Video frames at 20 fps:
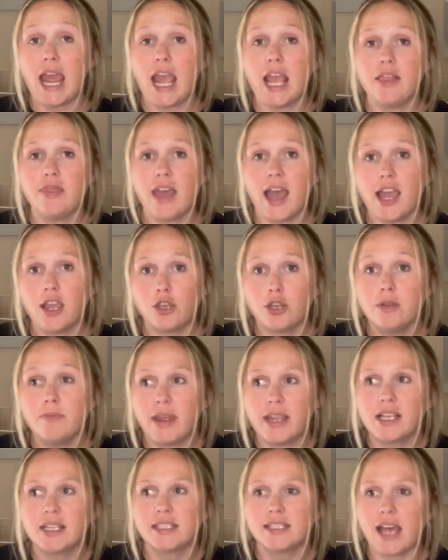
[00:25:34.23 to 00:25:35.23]
And that could
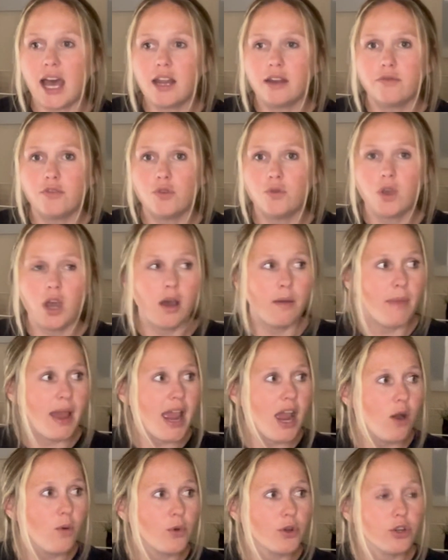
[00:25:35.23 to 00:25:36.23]
make a side of you come
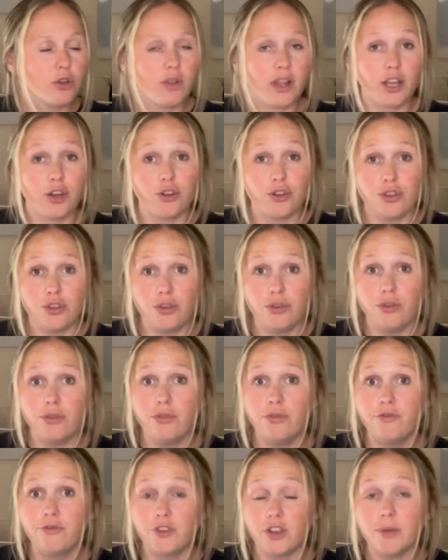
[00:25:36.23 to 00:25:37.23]
out where you're like, are
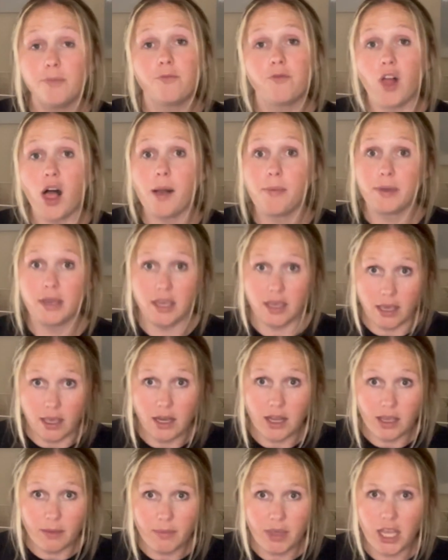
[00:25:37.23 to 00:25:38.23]
you flip-flopping
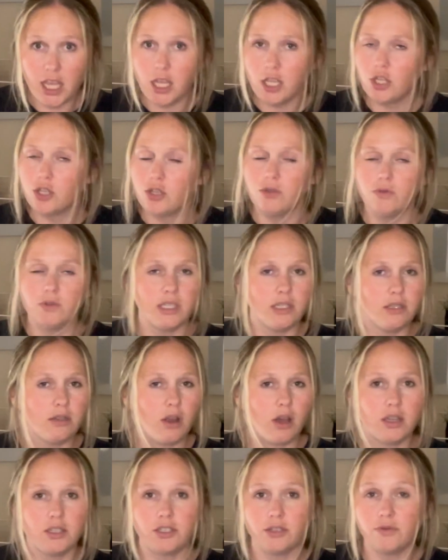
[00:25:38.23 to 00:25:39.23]
kidding me? You did
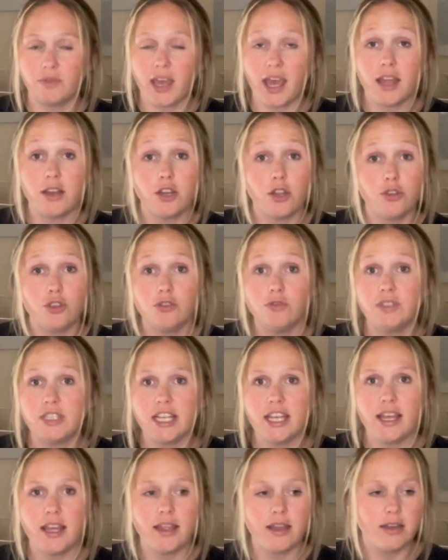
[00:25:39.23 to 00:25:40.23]
not do that. No, you
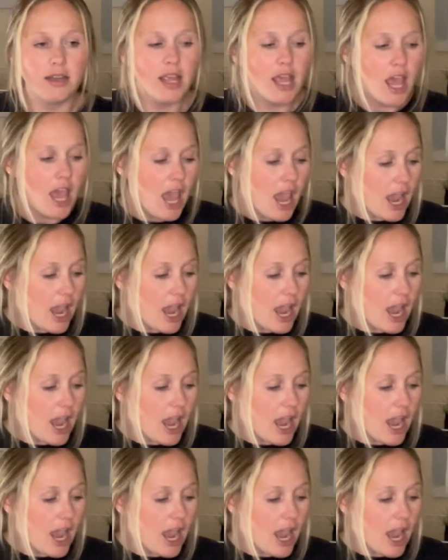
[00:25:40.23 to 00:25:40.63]
didn't.